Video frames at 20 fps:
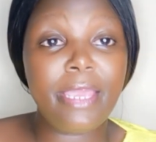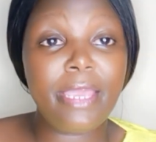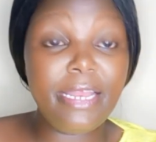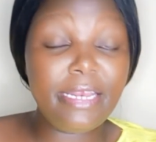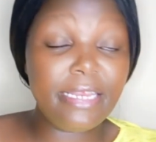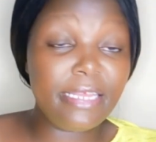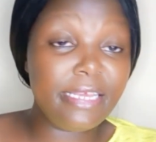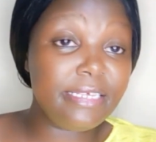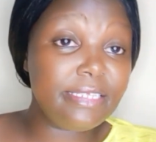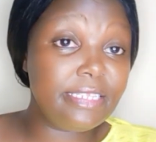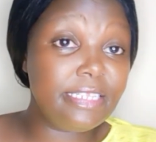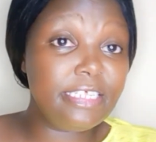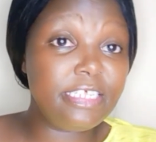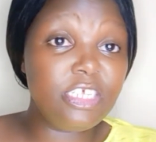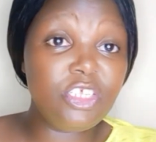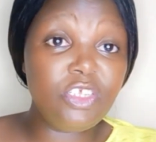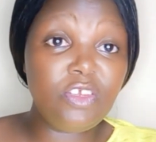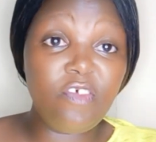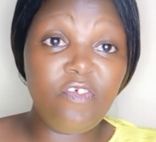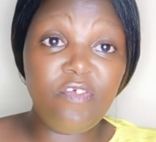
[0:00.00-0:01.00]
In case this
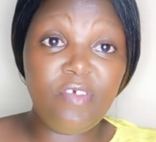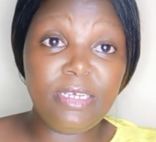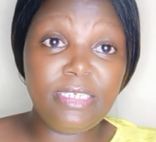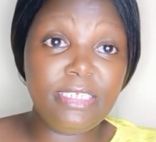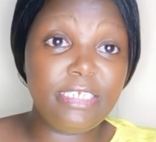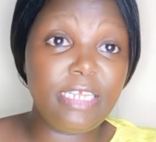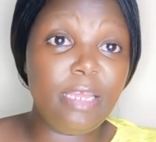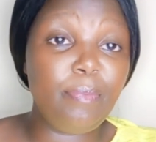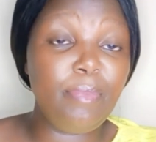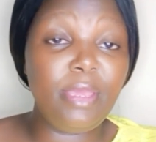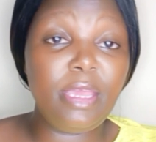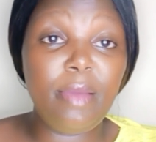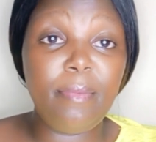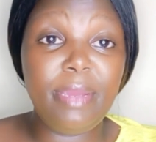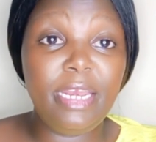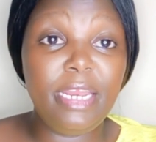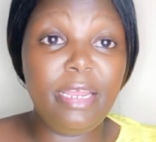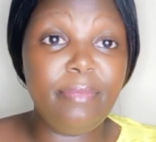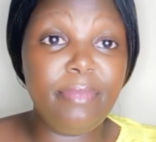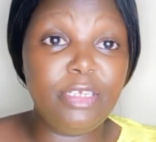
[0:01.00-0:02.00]
is your first time here,
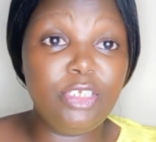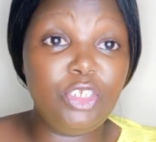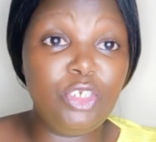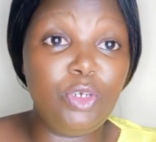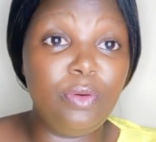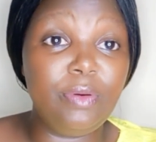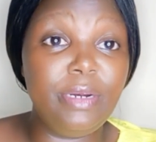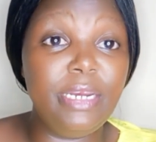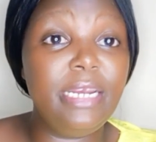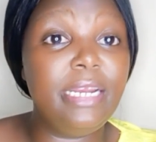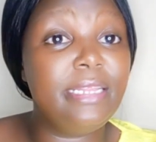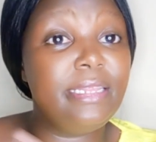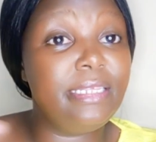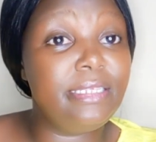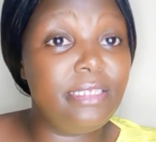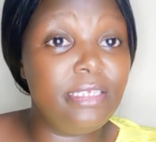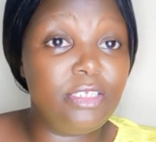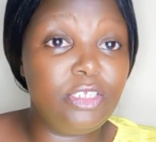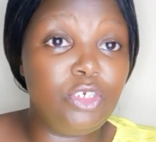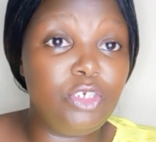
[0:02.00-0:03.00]
my name is Doreen and
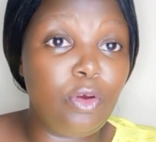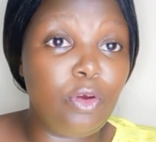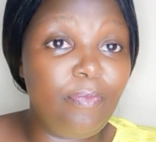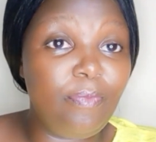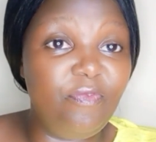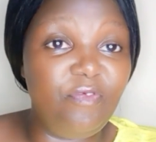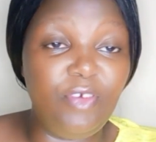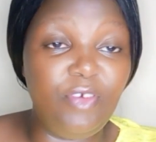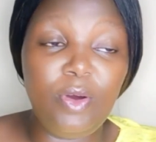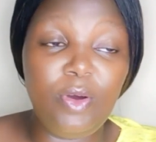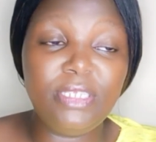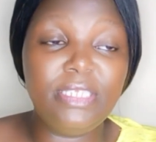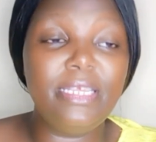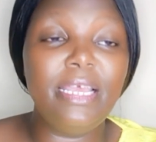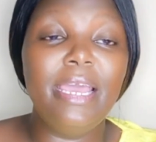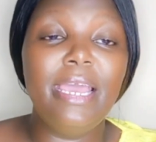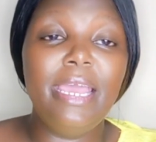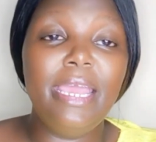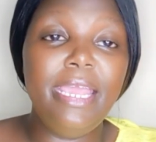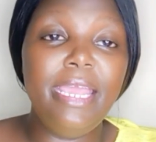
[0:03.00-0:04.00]
this is Doc Vlogs.
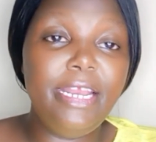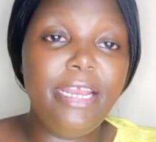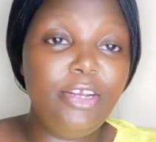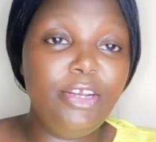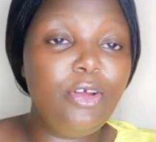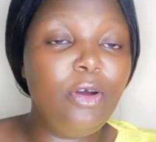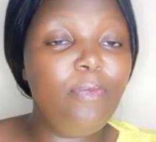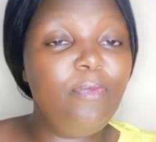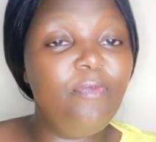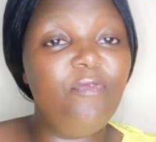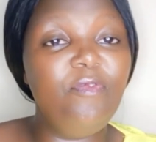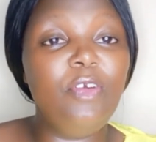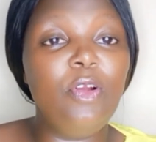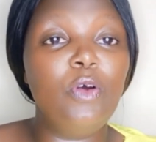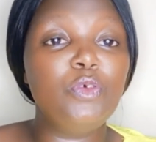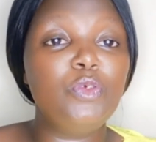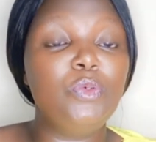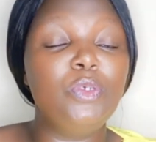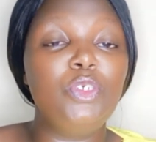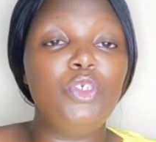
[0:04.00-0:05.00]
In Doc
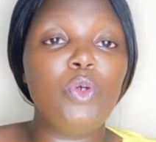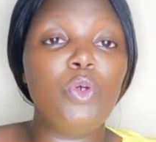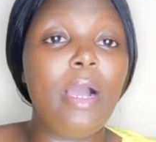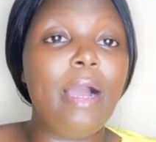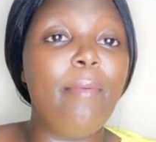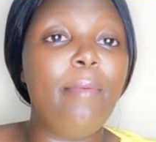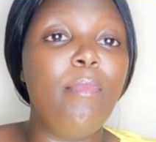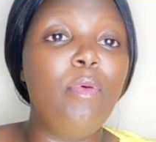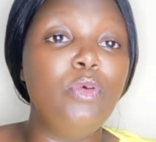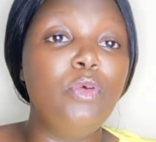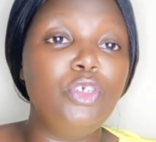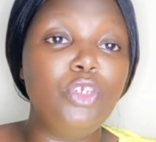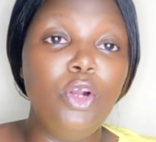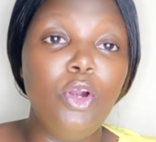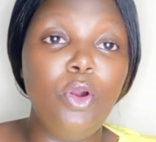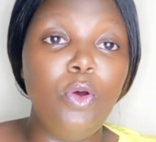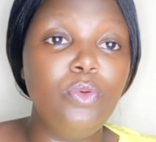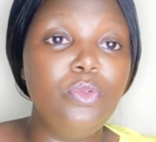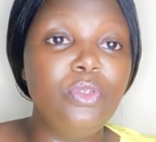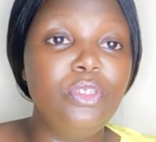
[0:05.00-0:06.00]
Vlogs, we talk about
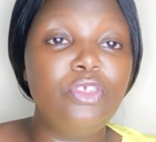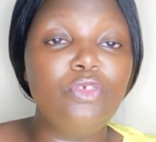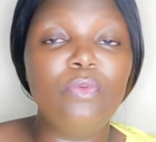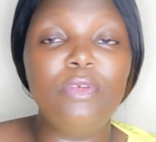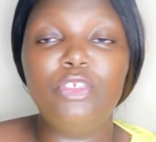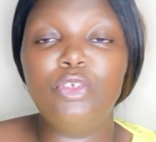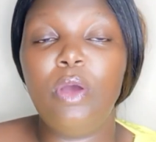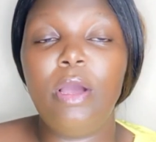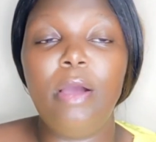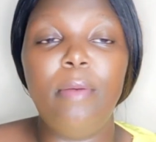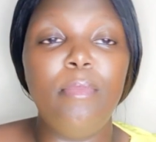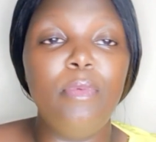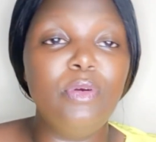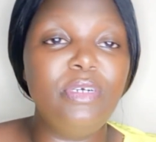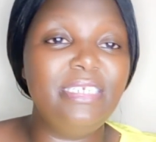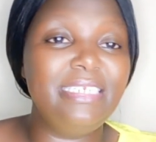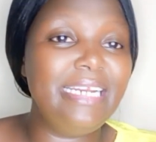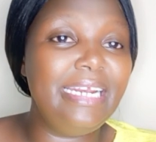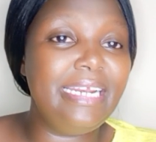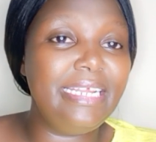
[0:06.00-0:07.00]
loans, we talk
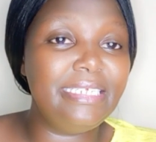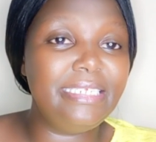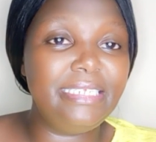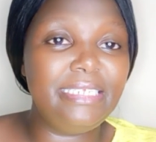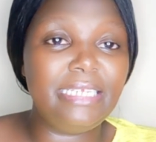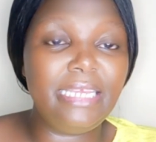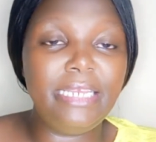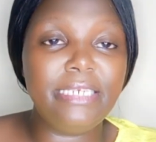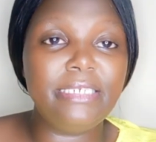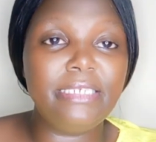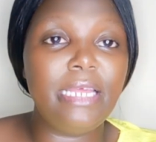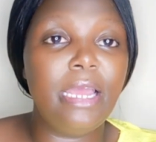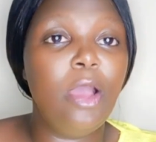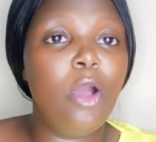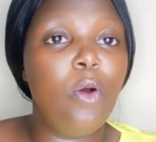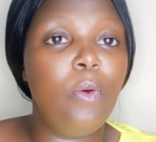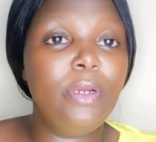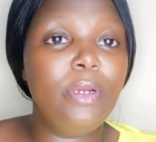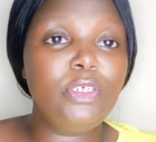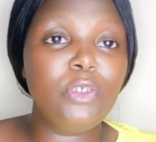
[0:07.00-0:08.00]
about real estate,
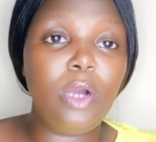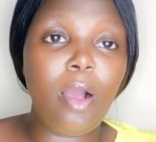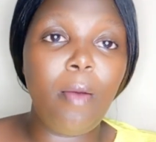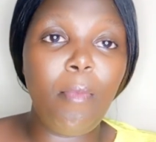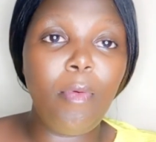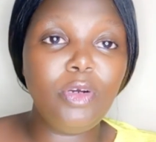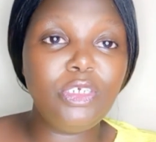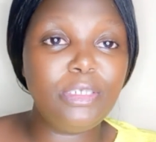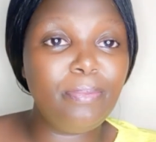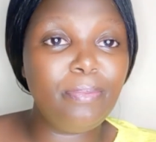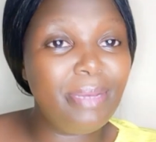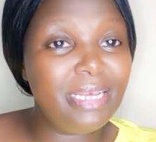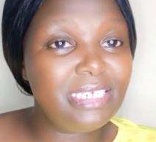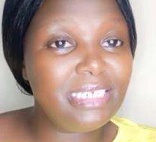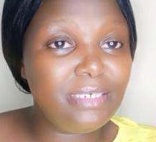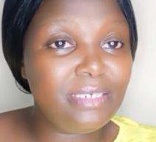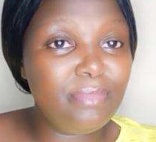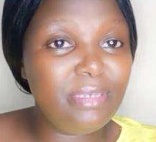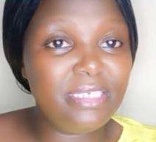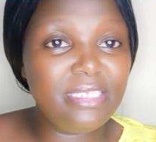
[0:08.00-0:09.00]
we talk about
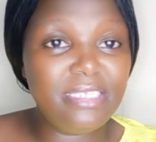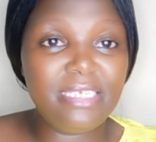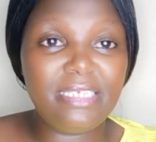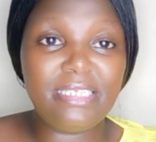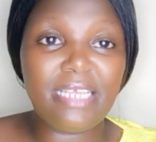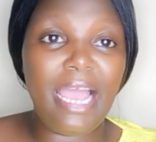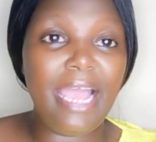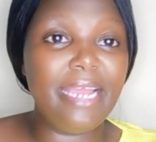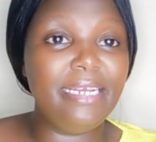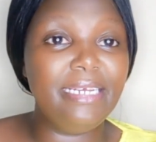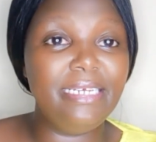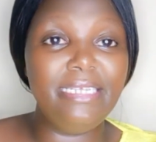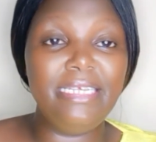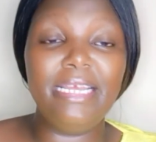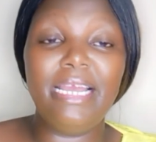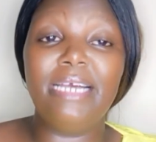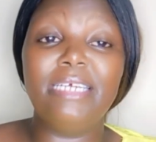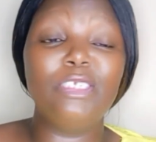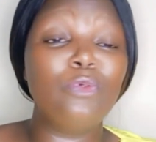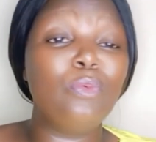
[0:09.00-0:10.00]
best business
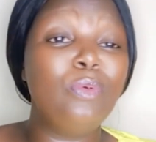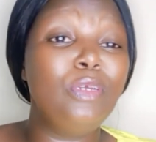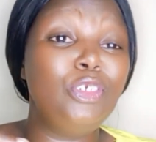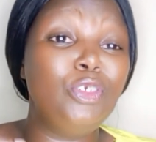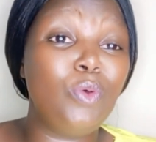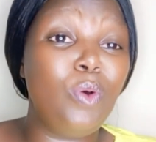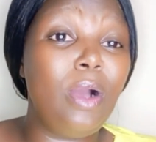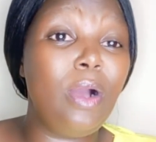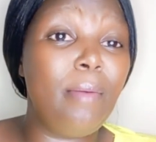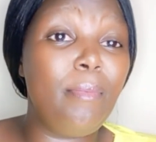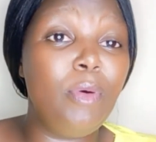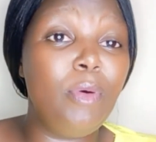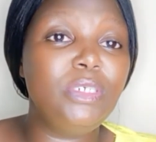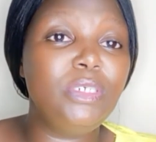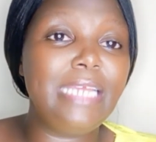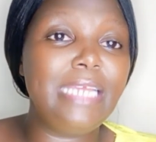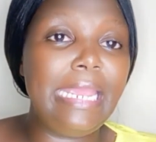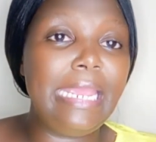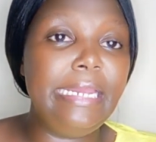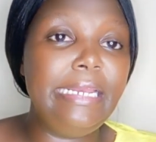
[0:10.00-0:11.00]
ideas, we talk about
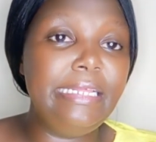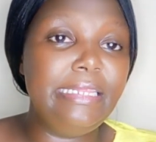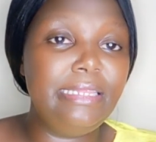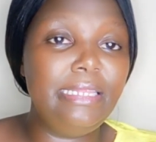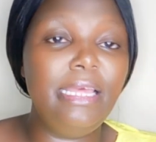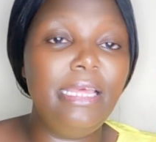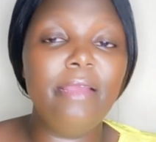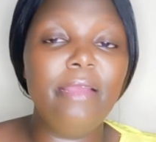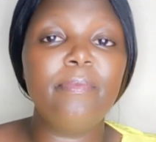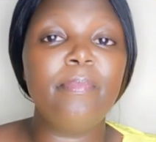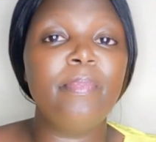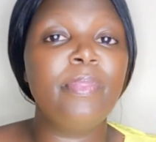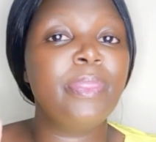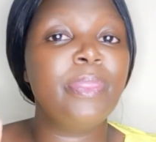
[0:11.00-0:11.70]
anything